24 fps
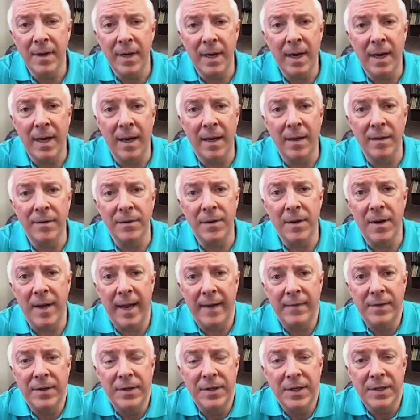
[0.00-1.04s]

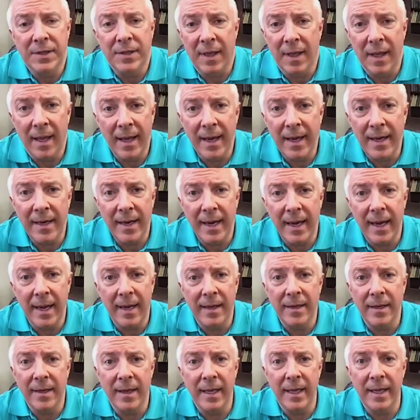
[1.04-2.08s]
have to just lay
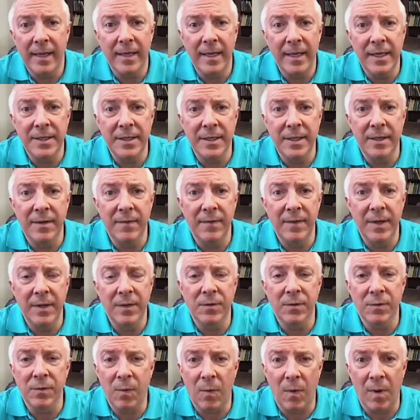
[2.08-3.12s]
down and let these
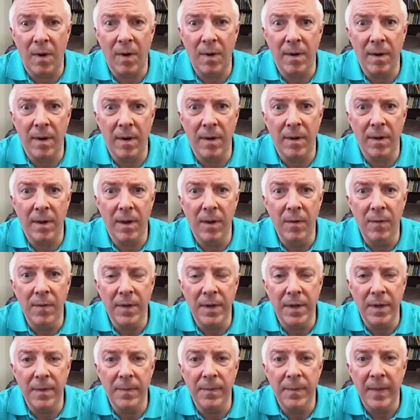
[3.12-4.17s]
individuals walk all over
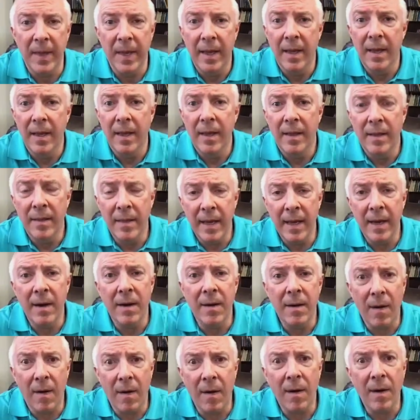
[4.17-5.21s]
you.
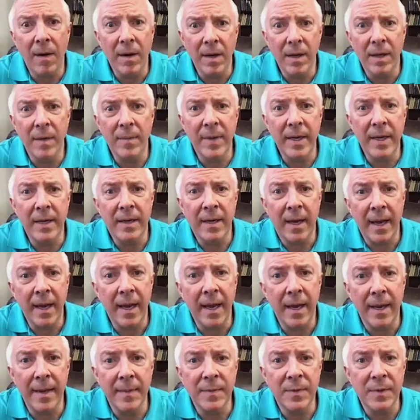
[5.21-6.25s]
There are going to be
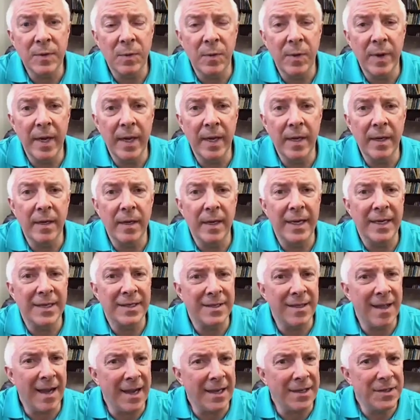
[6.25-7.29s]
times when
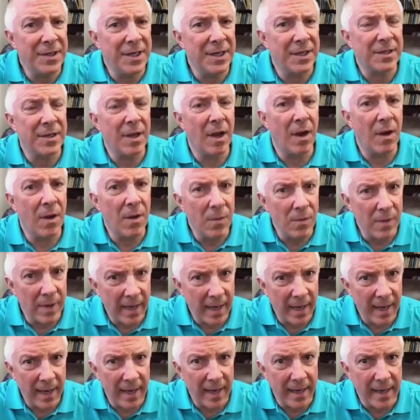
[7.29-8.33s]
it's not just
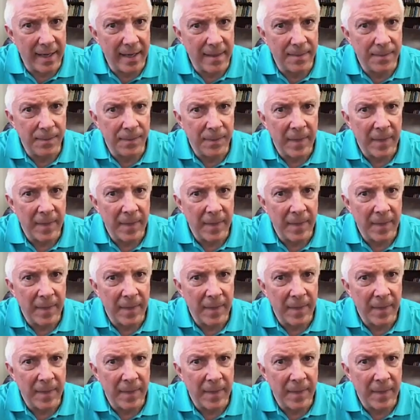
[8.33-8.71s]
okay,